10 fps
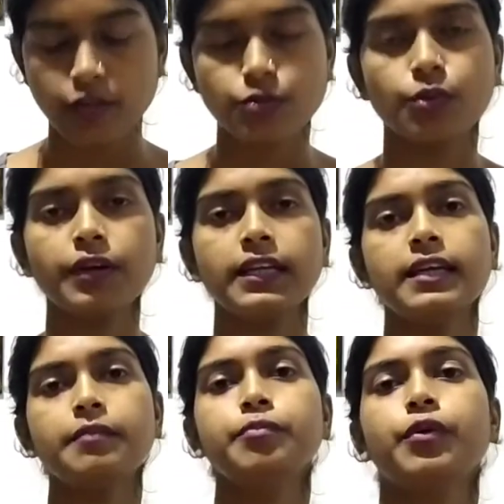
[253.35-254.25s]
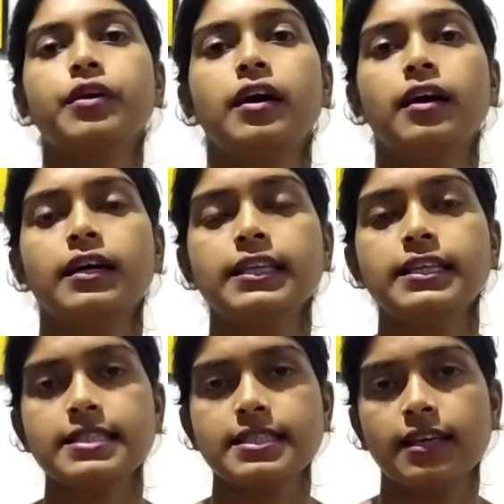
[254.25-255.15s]
So in
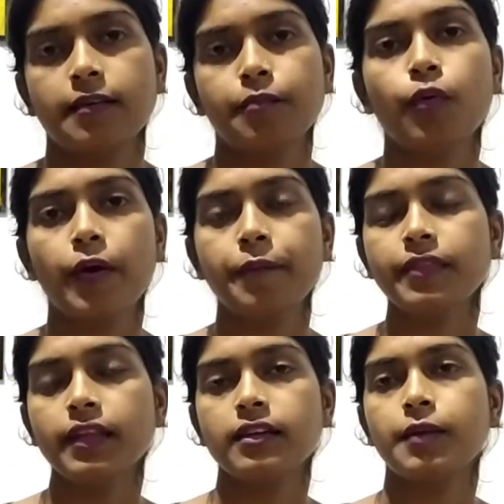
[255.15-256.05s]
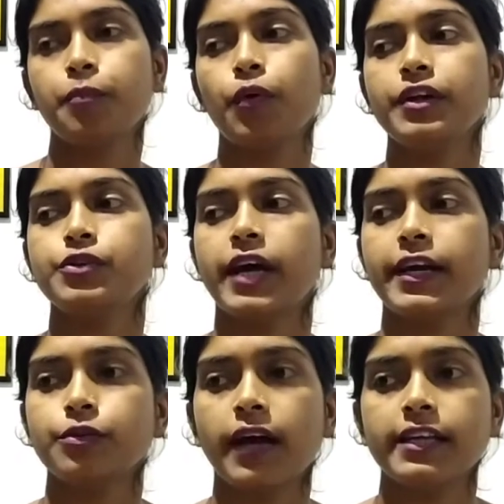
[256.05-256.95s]
this poem, the poet tried
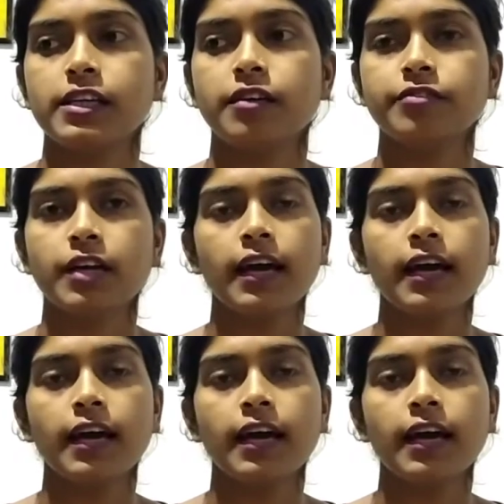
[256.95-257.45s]
to kind of